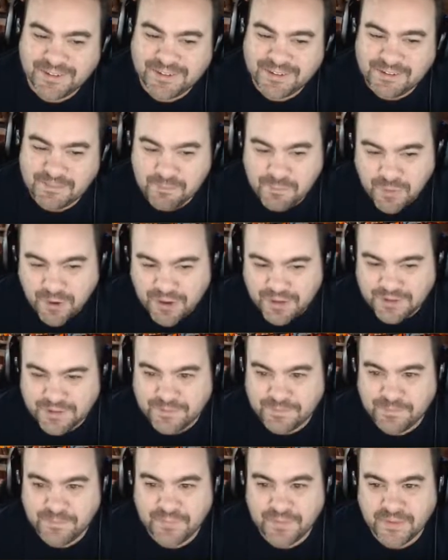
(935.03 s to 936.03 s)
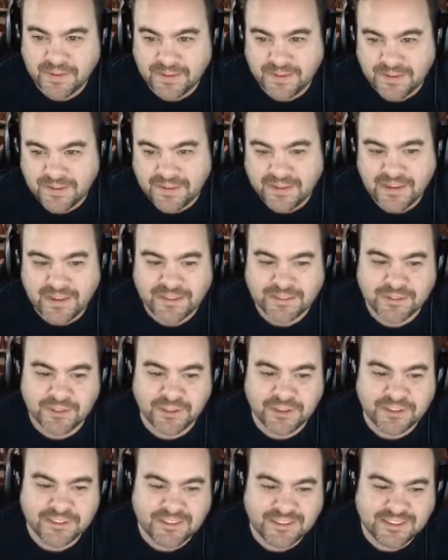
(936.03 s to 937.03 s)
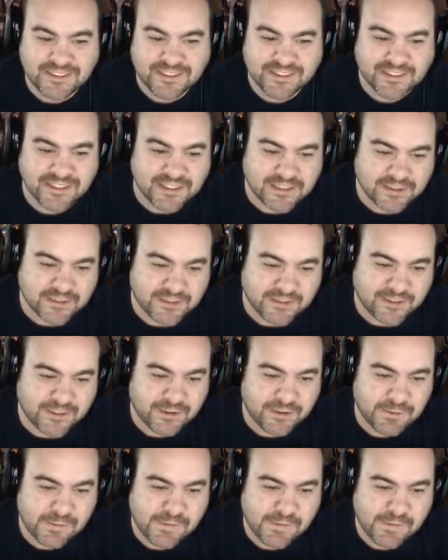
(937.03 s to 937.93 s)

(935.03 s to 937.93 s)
but as good as he's seen. So